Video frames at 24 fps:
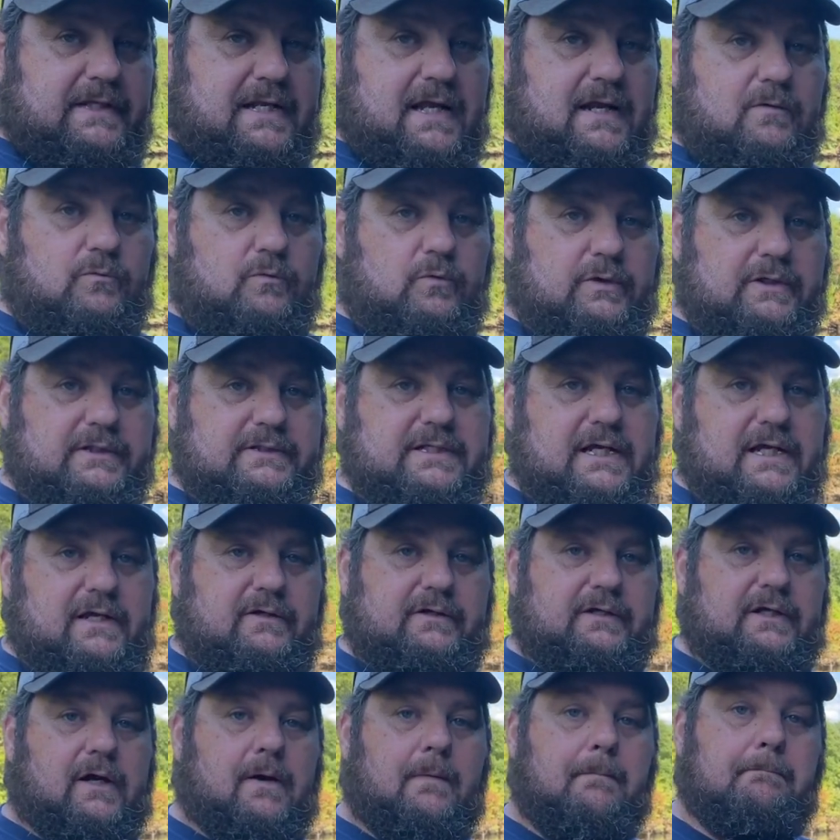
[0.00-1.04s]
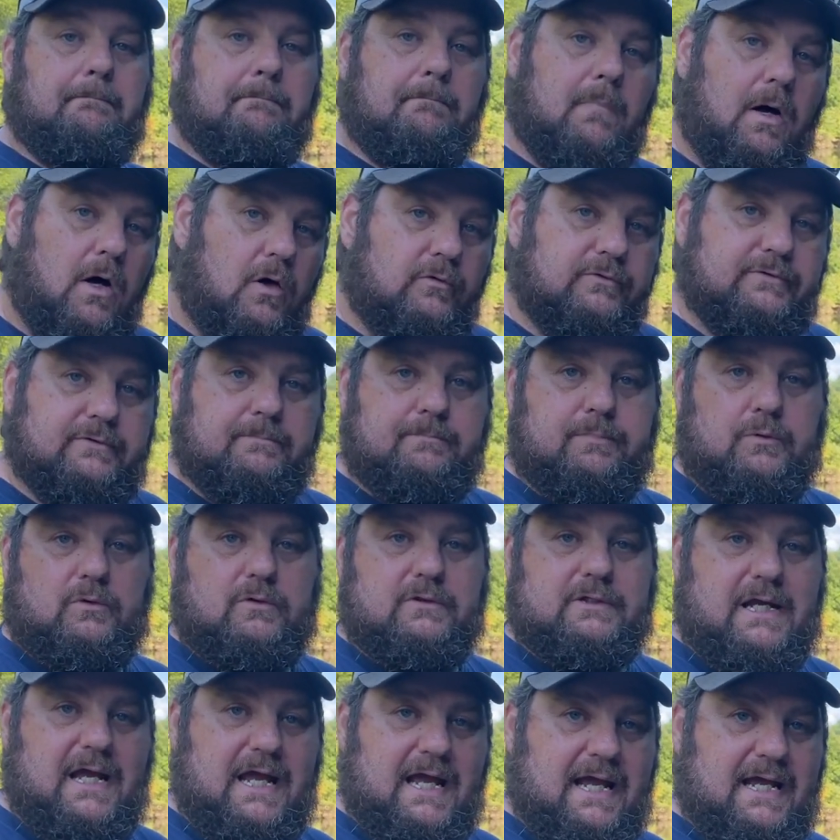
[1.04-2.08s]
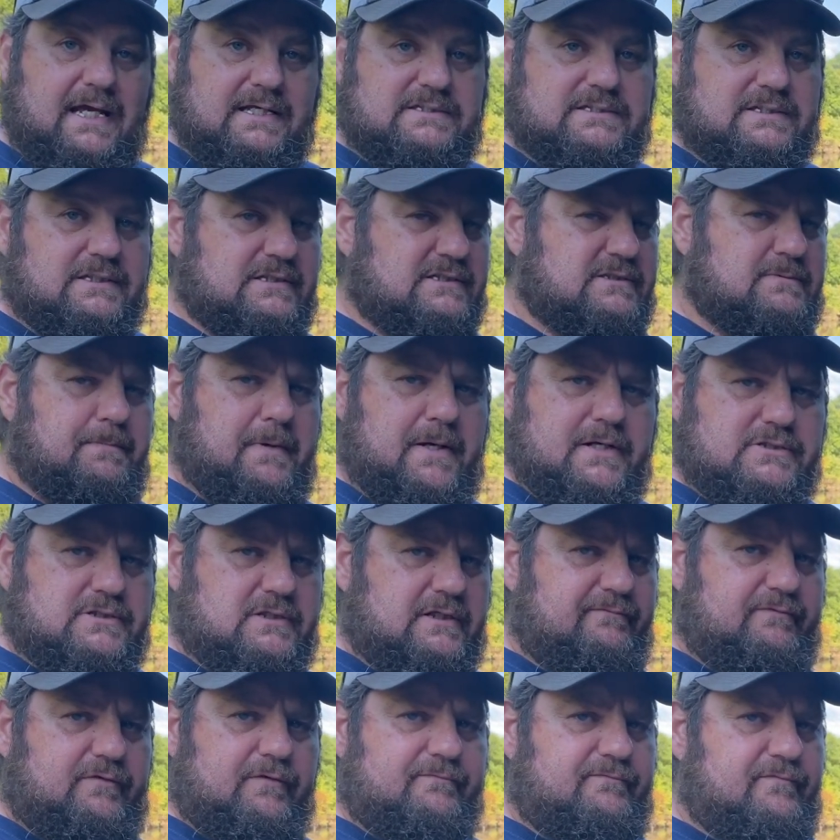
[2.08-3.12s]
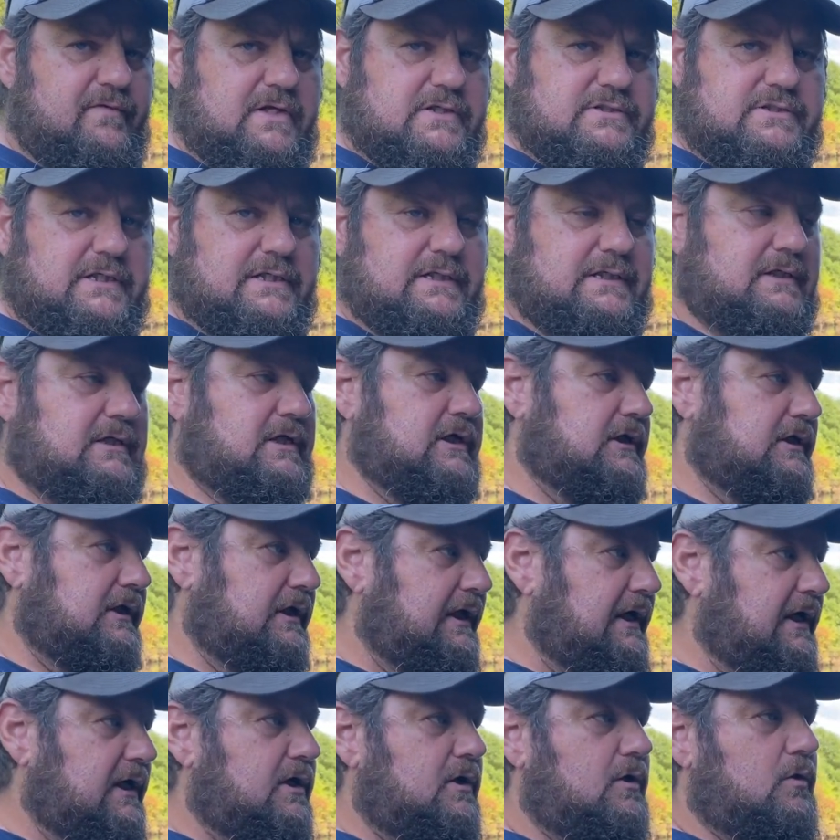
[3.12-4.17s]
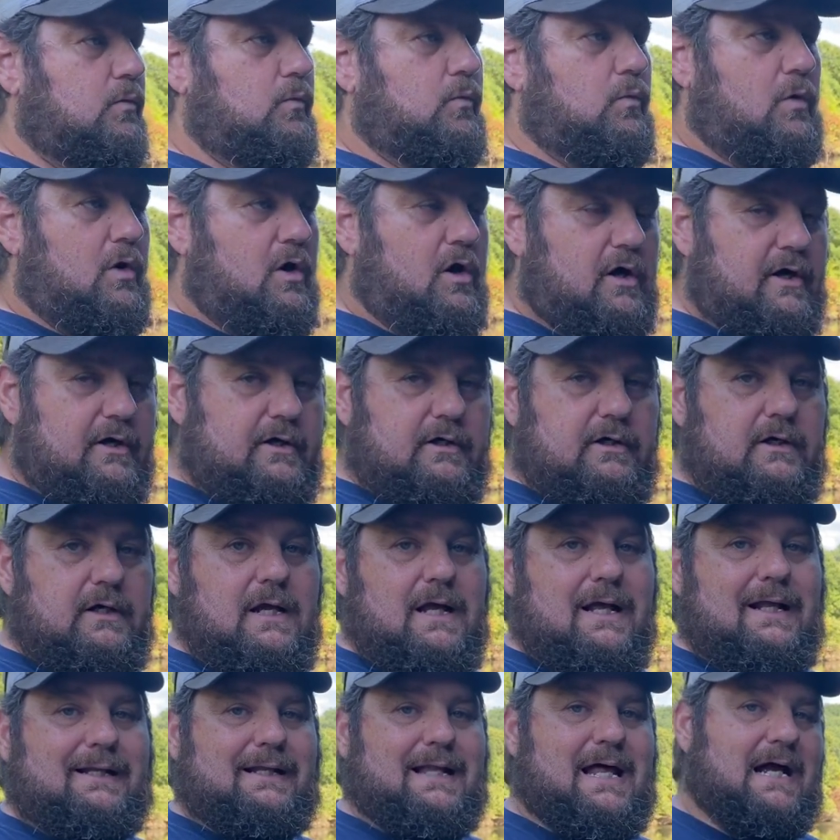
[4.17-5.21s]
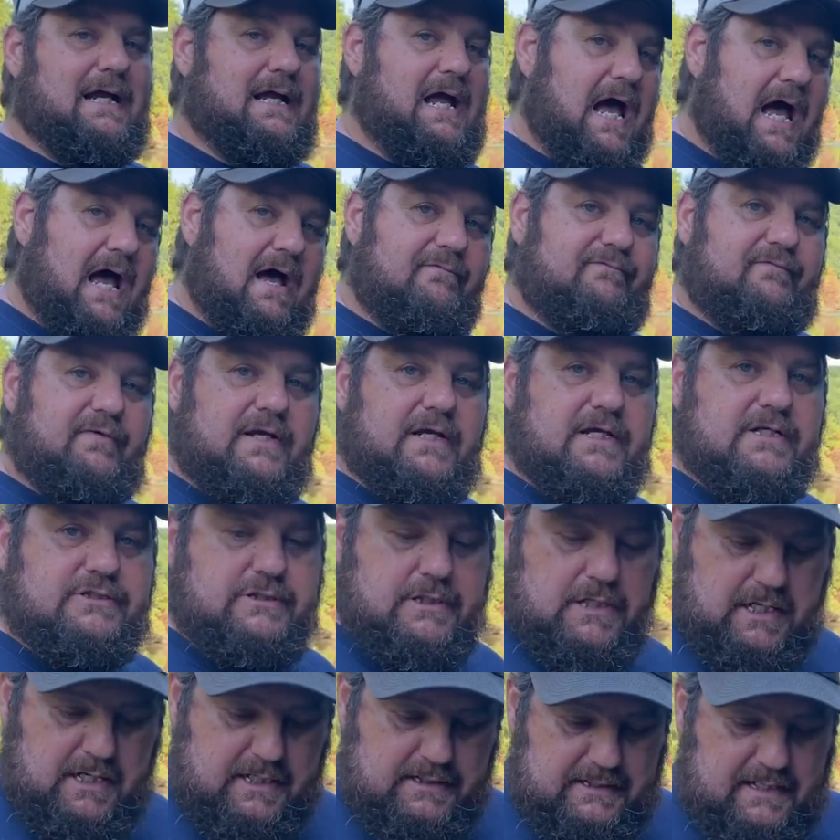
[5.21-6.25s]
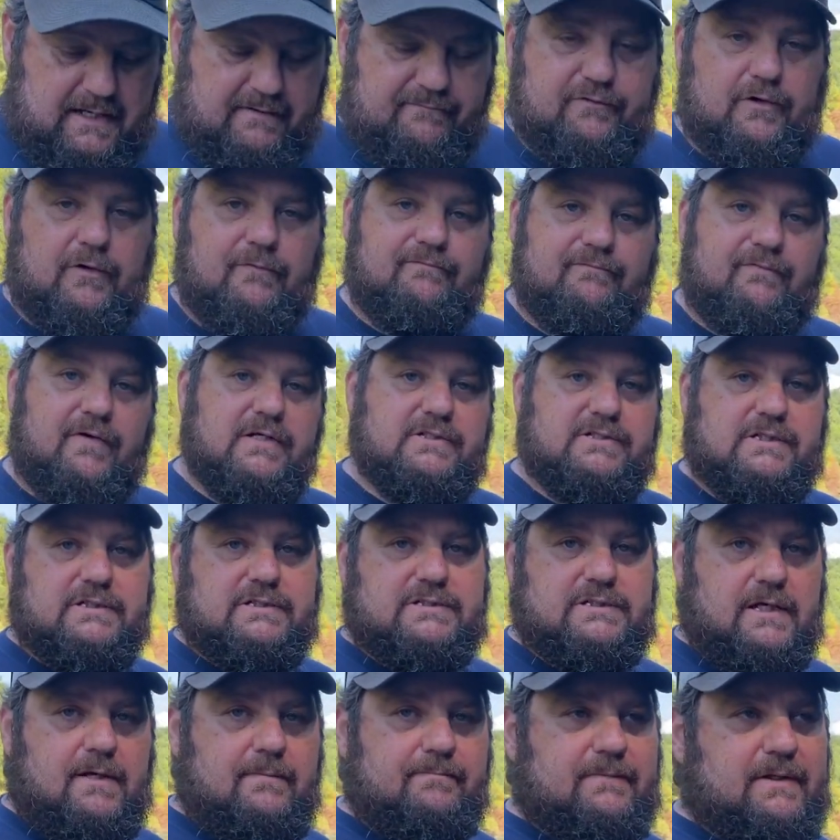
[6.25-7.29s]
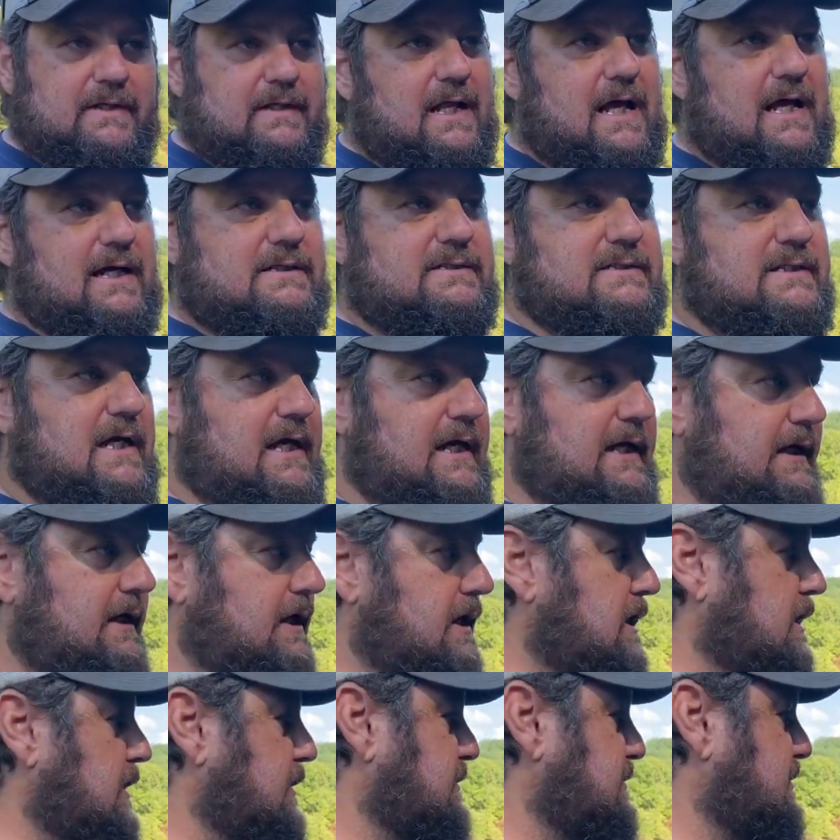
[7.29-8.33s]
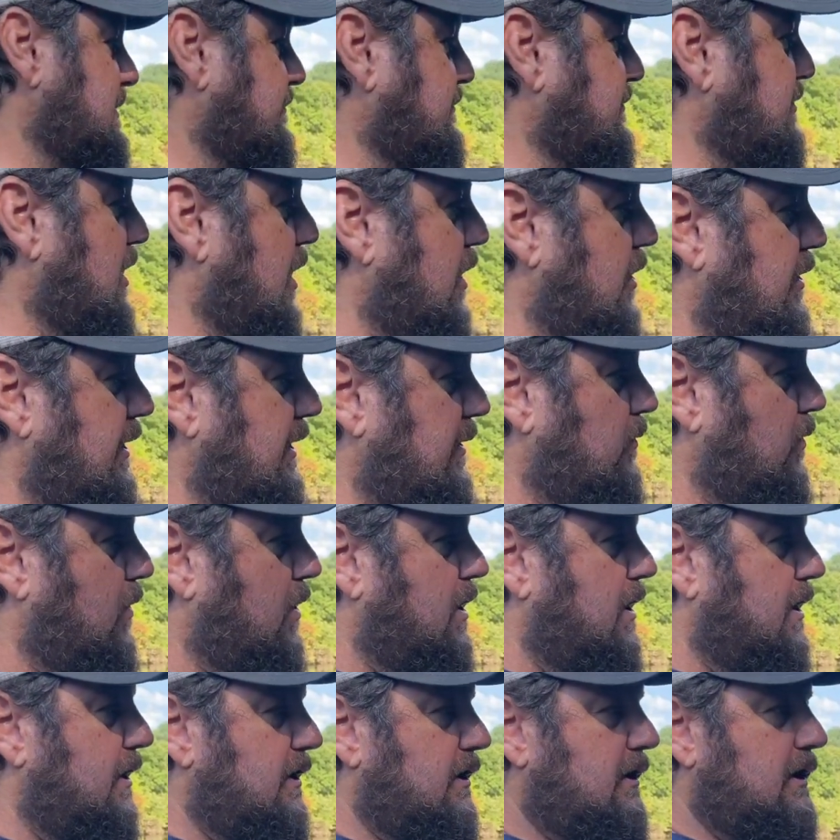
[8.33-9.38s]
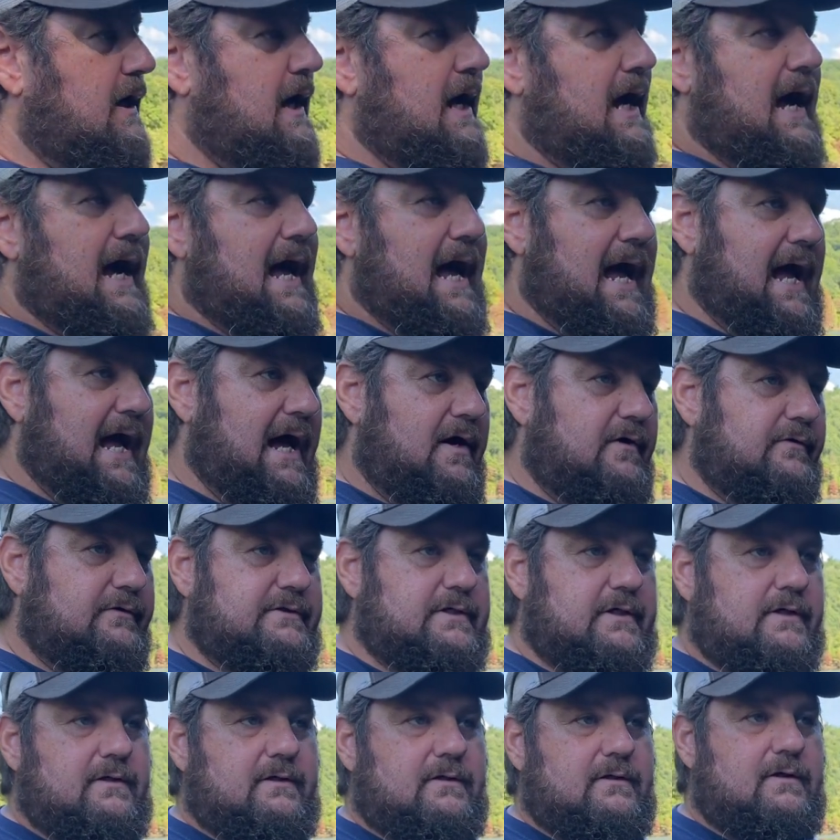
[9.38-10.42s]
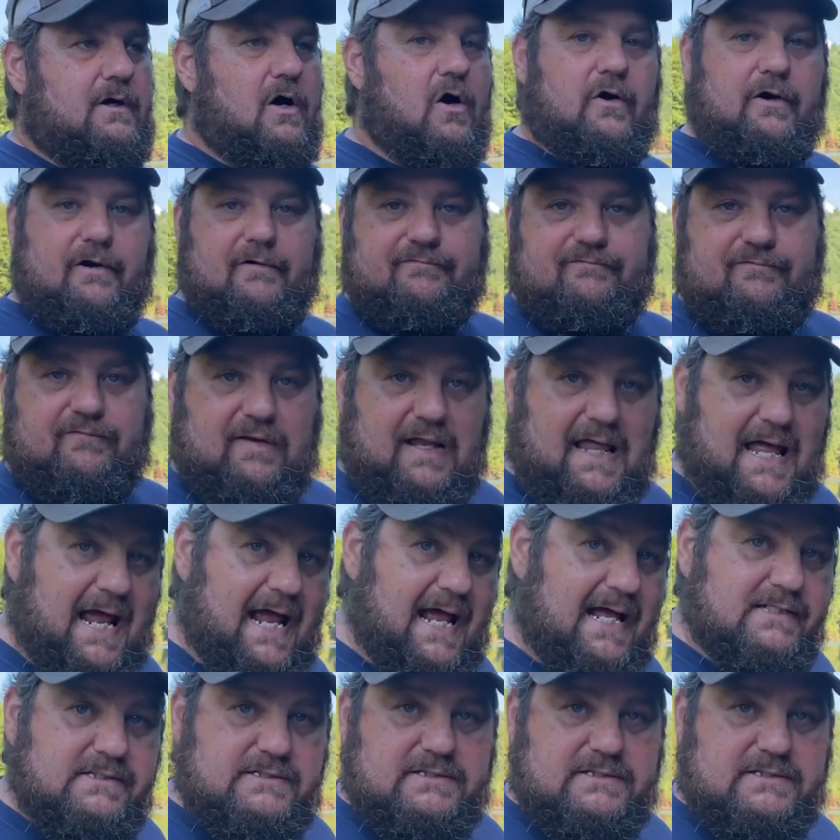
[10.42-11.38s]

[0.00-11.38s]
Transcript: that I want to tell you. Multiple casts, especially if you're fishing clear water like I fish. Now, if you're fishing something like, say, some dirty water out on a flat